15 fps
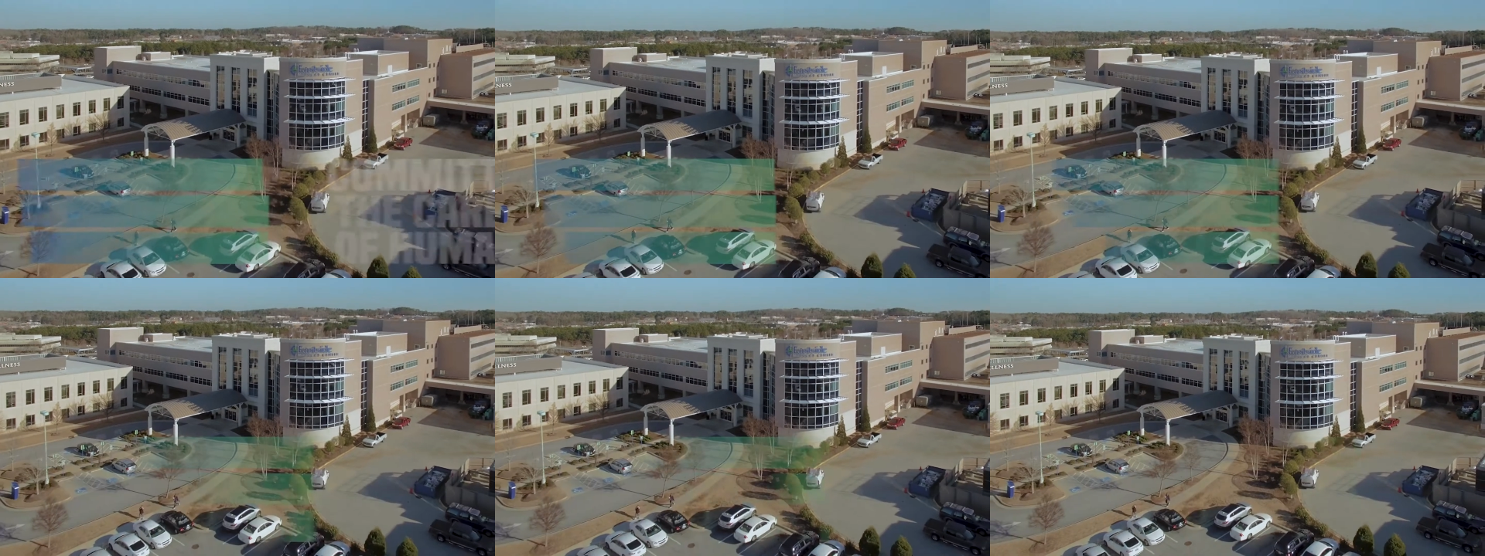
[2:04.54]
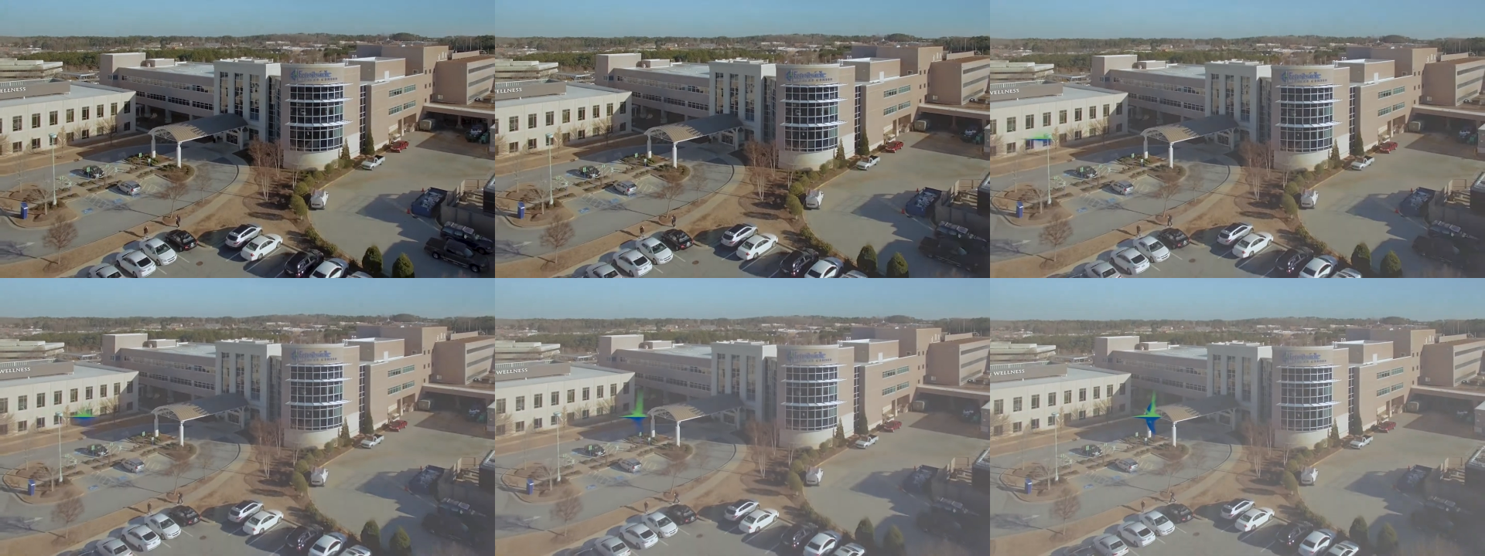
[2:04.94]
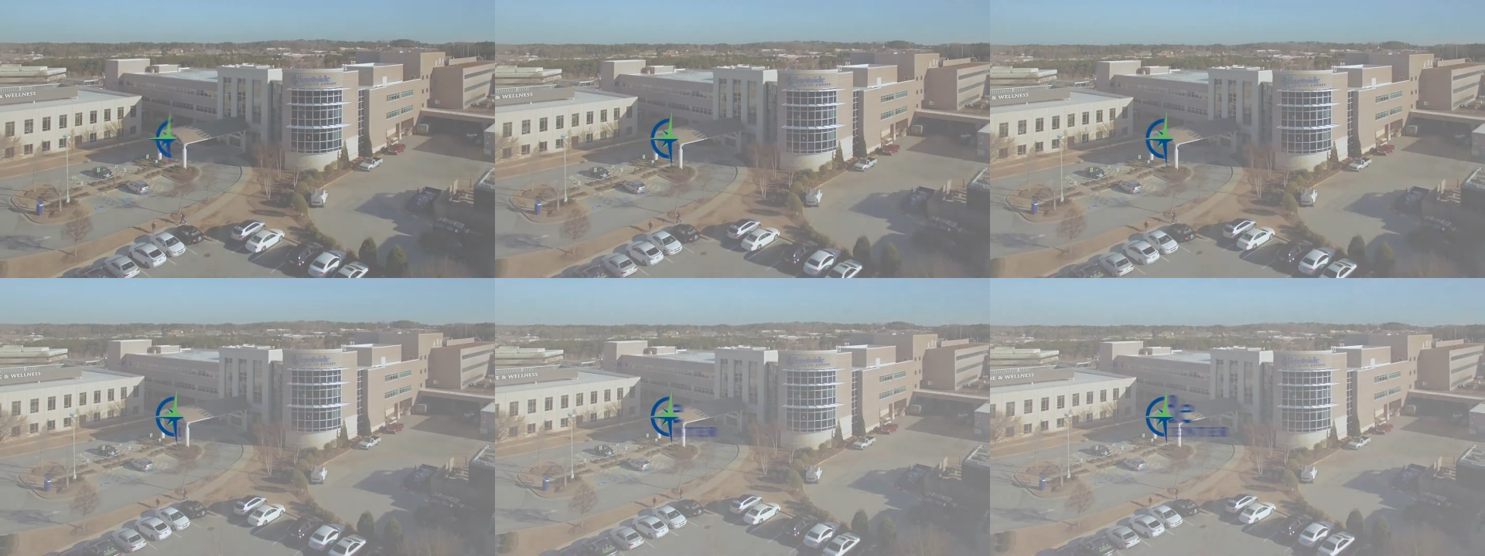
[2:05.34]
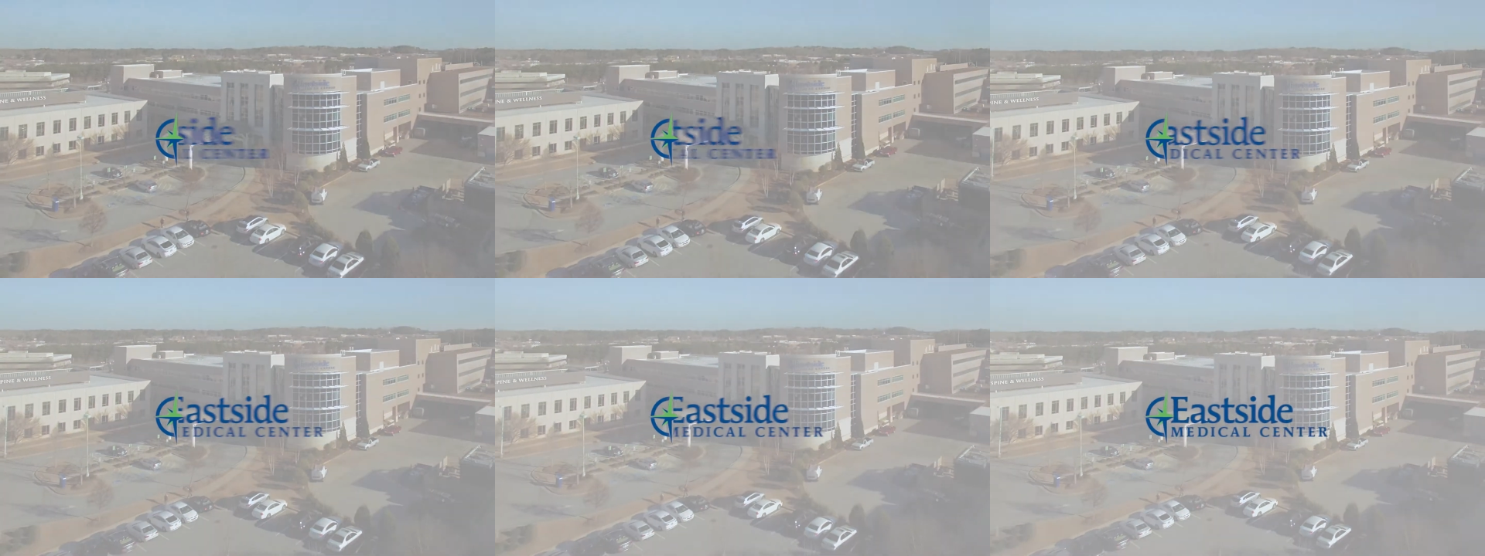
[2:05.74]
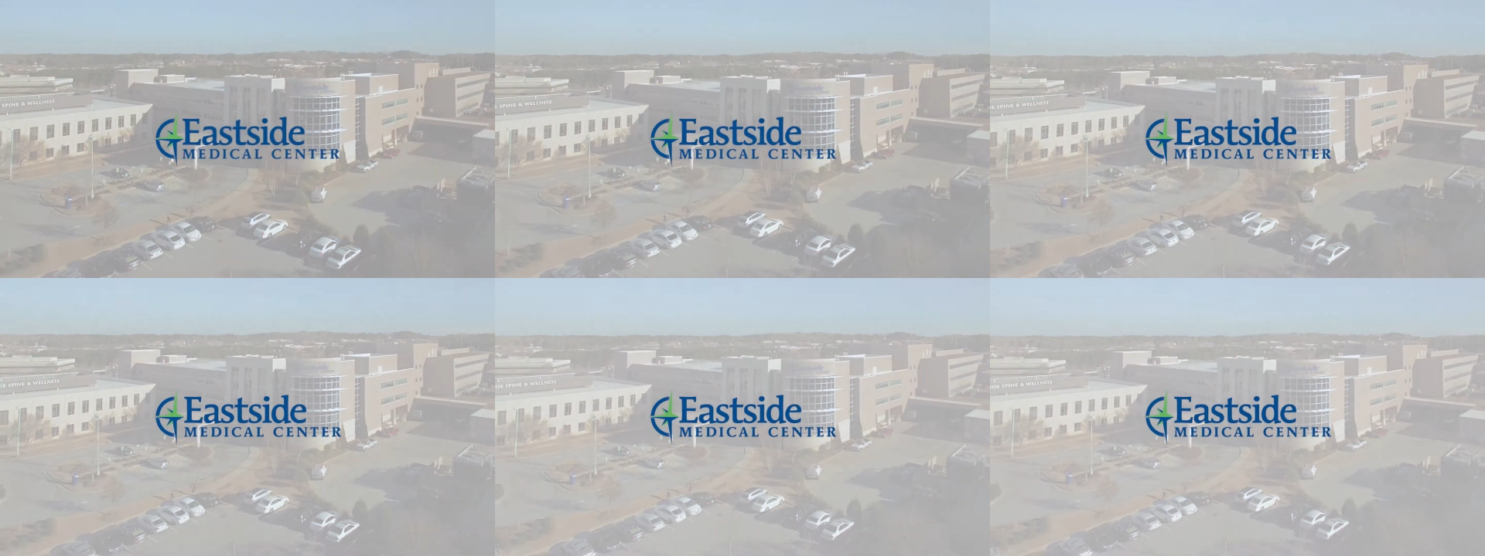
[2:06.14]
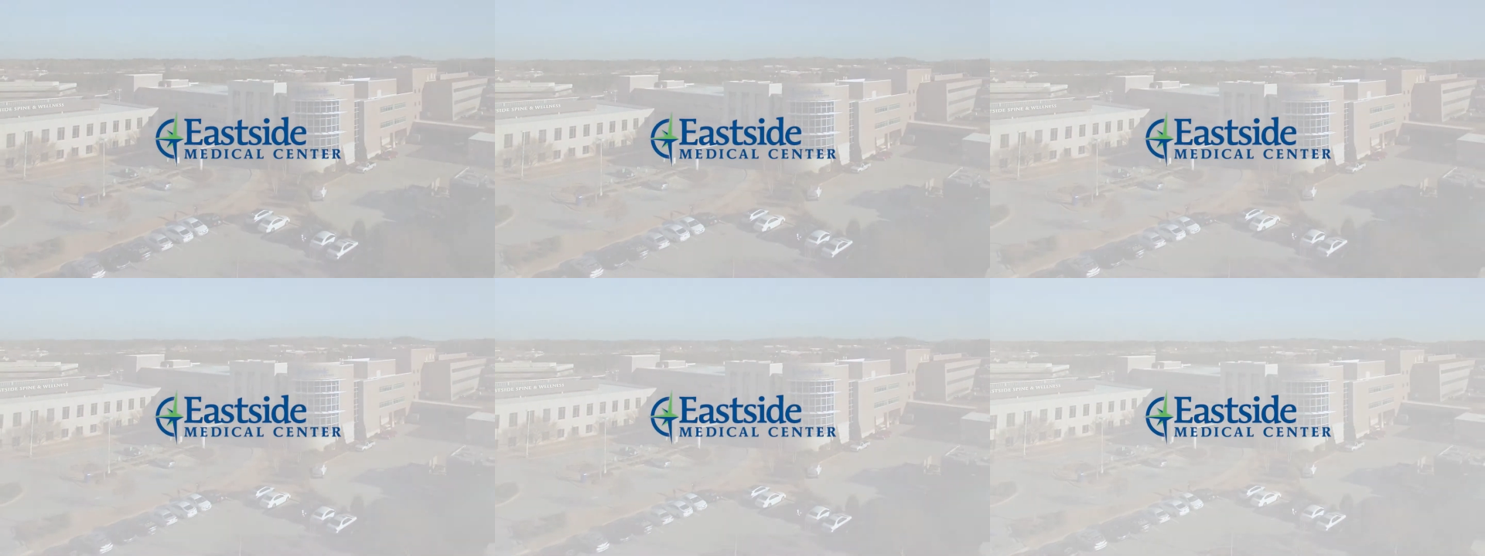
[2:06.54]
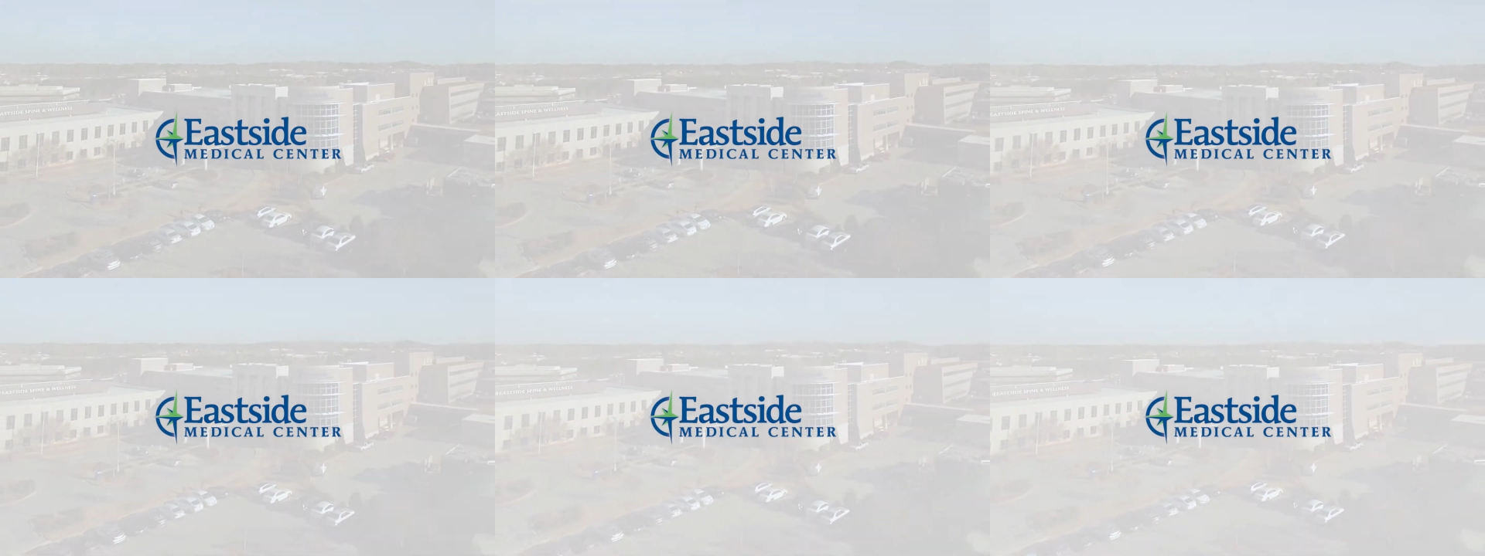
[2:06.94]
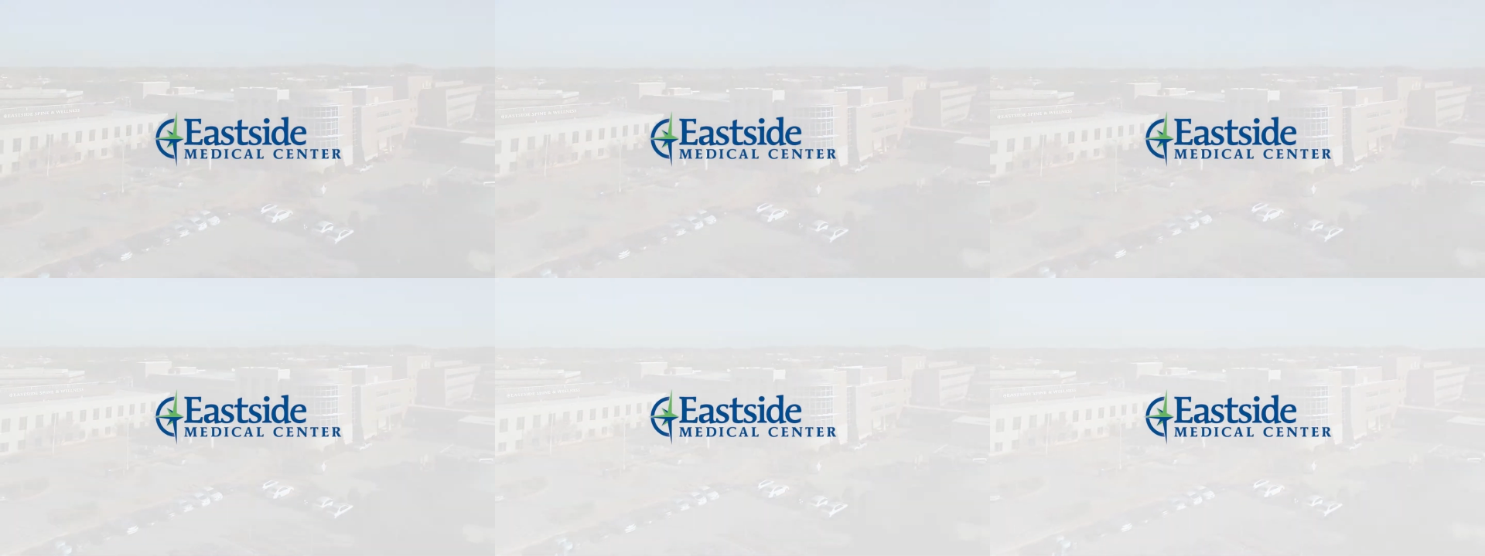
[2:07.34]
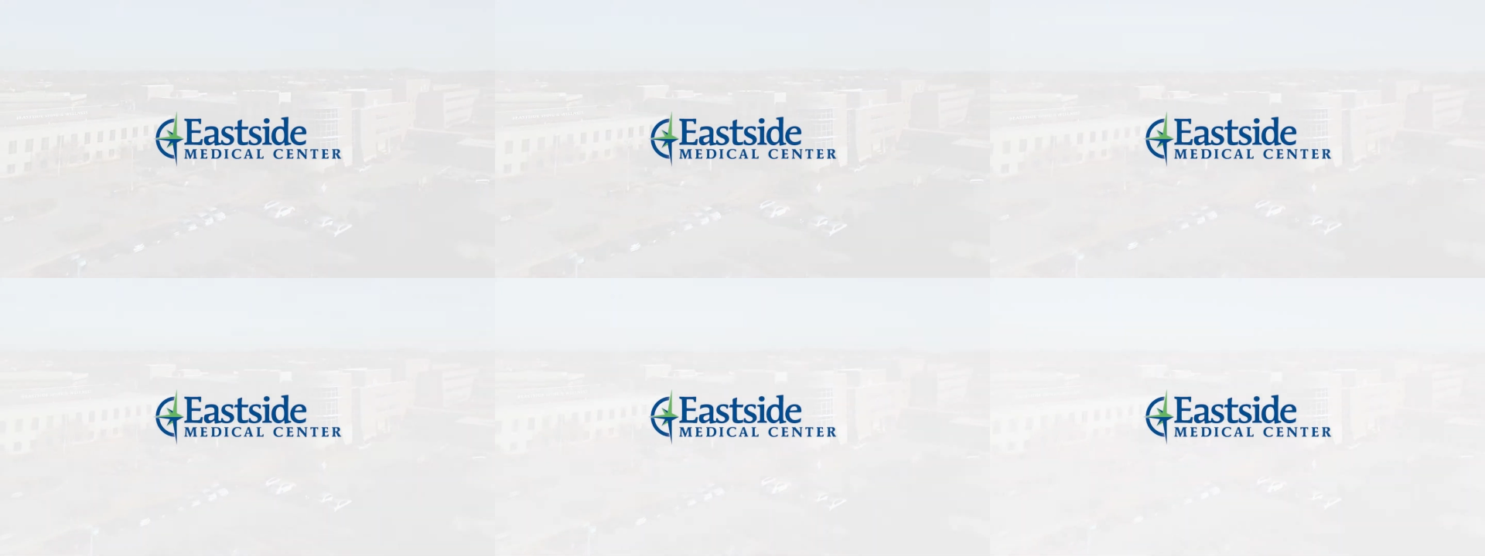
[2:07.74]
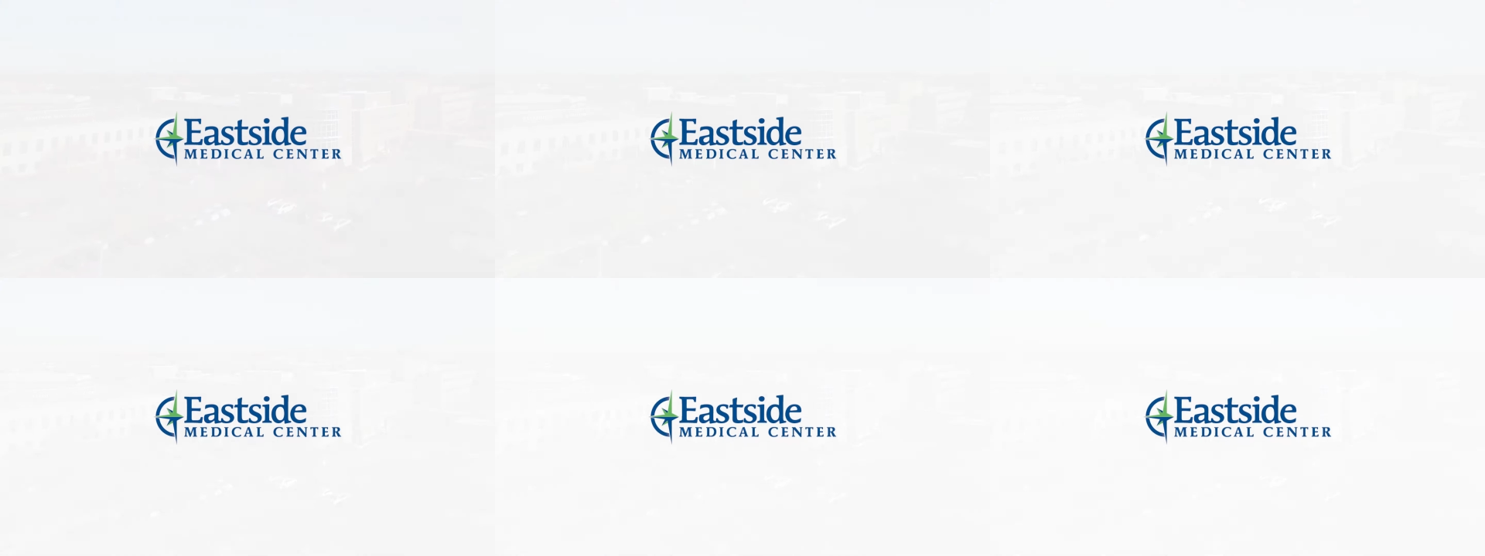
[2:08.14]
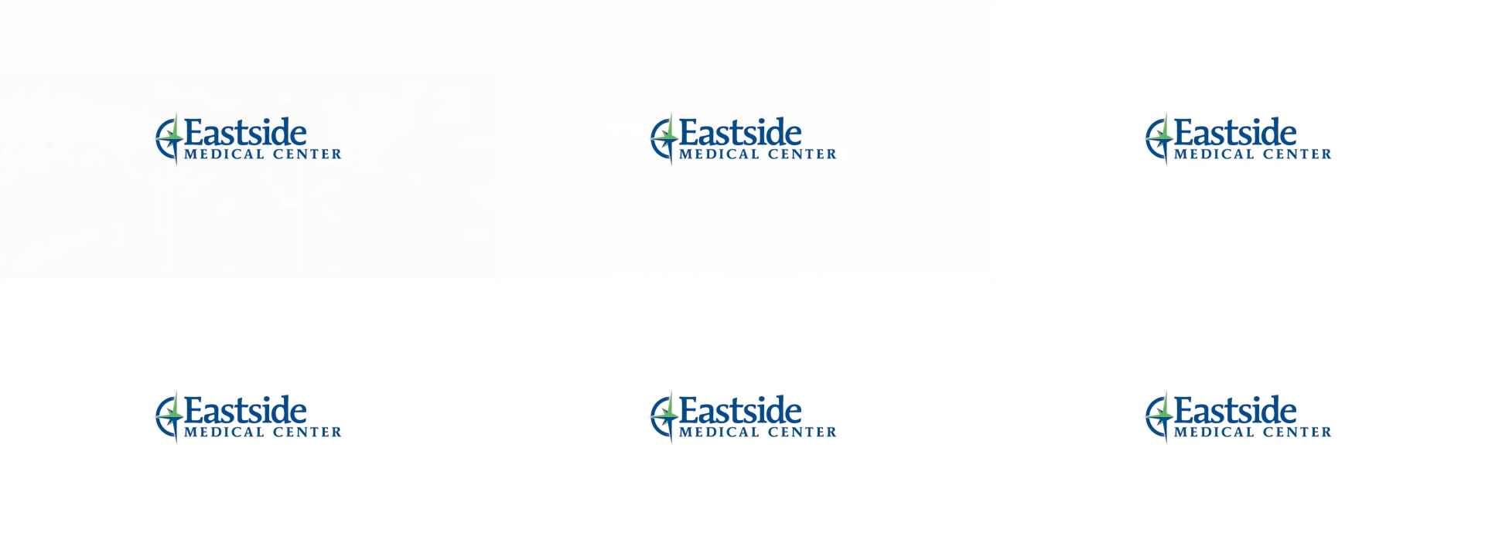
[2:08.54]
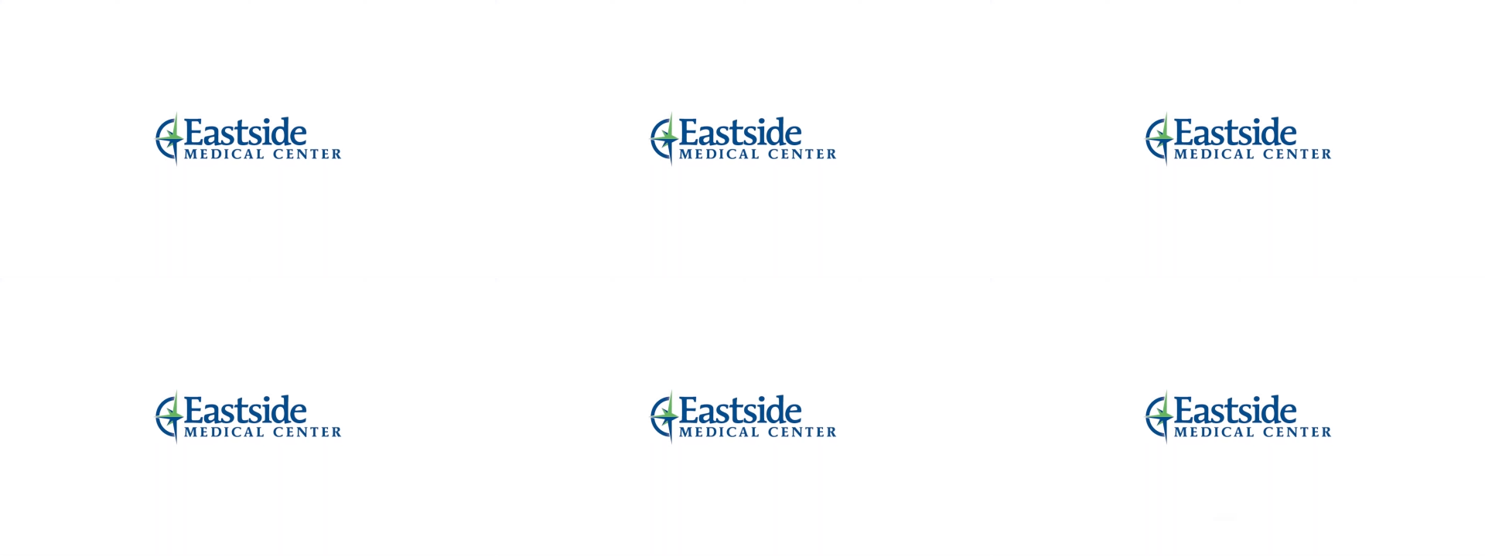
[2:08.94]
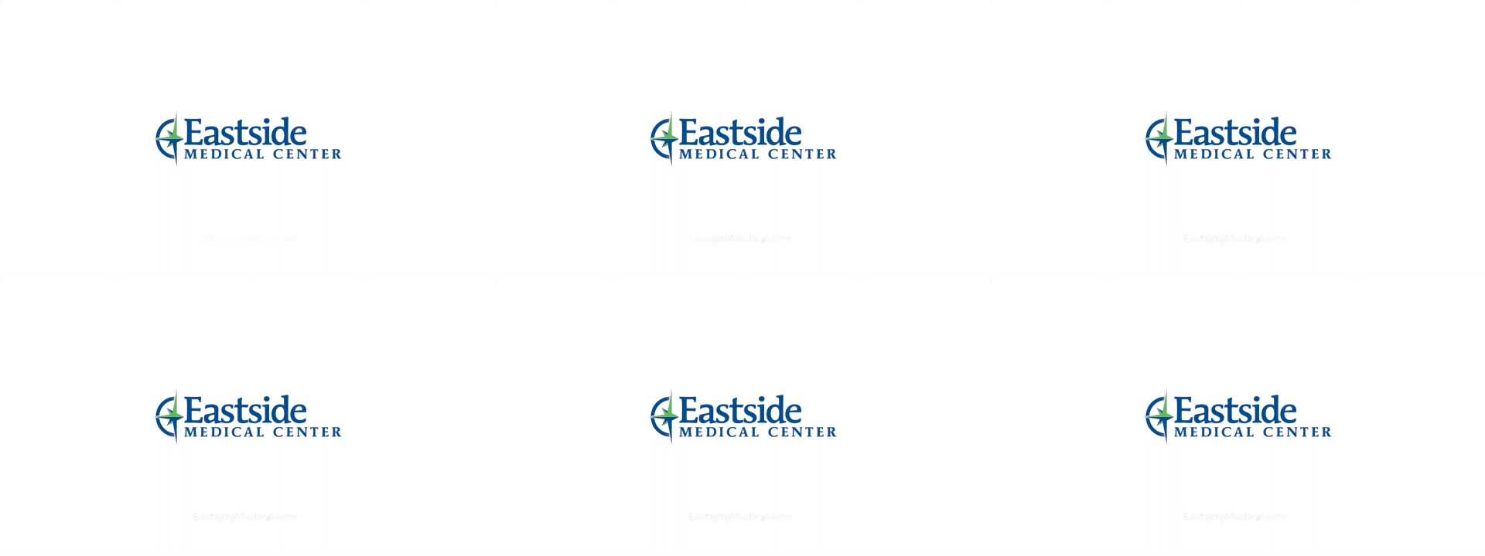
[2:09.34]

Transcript: No face is visible, so there are no lips to read.